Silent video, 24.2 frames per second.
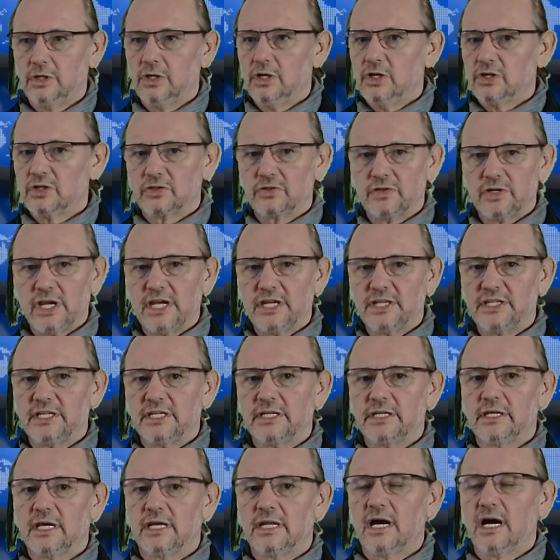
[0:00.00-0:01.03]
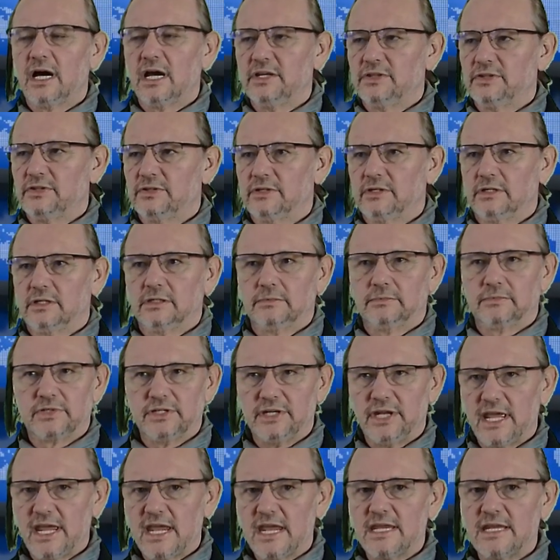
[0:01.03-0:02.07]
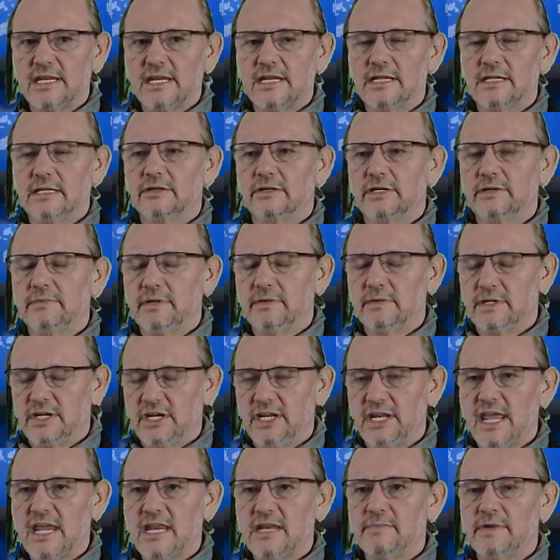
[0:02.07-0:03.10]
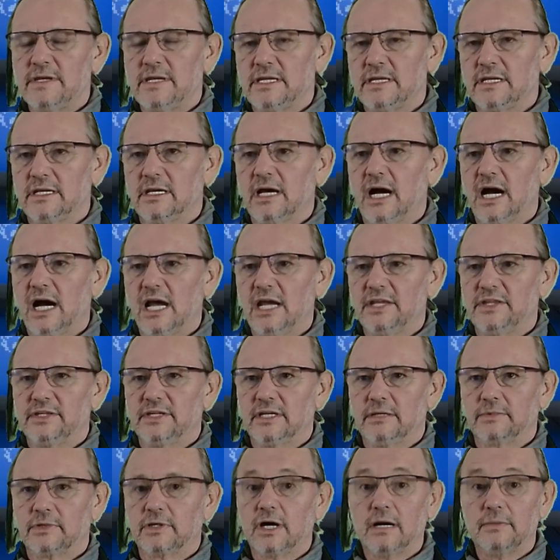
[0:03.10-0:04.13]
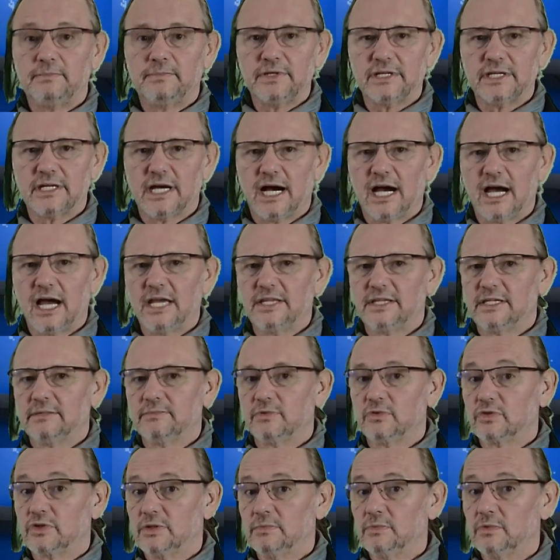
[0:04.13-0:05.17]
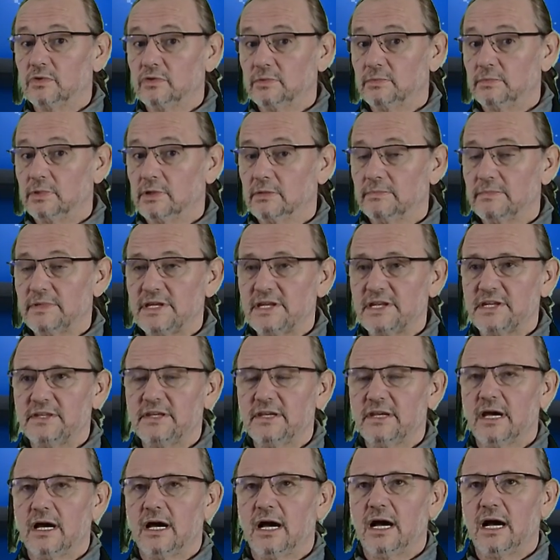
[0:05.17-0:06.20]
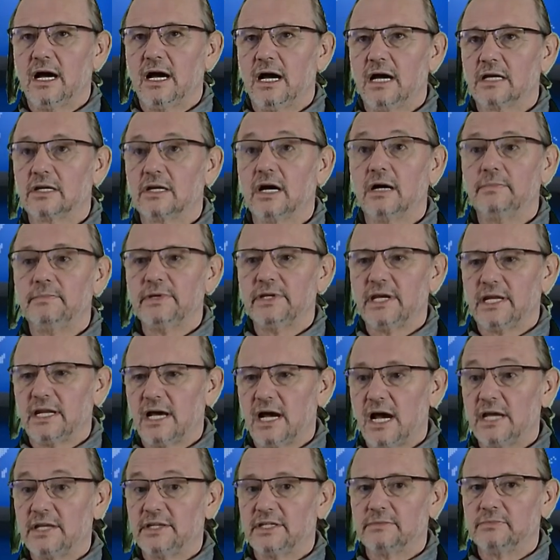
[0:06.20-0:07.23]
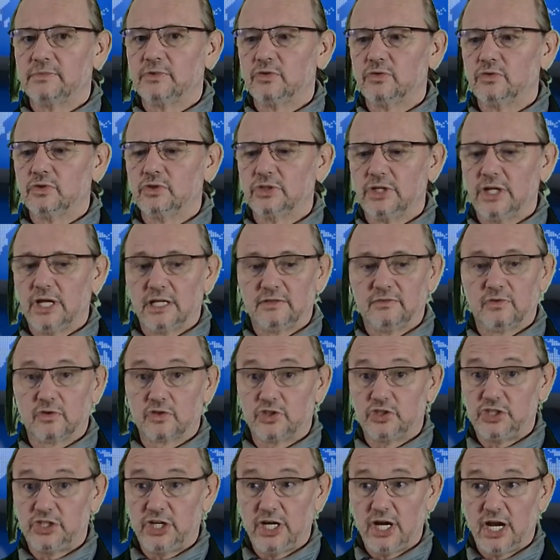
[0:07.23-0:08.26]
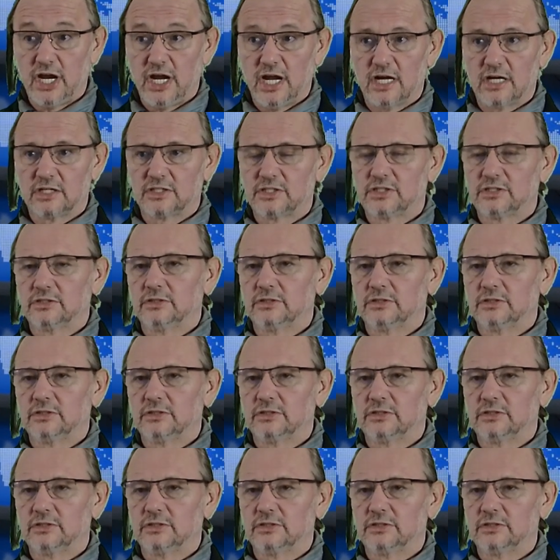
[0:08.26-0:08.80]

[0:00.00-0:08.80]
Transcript: creating an item, renaming item, copy item to removable media, copy an item to the network shares,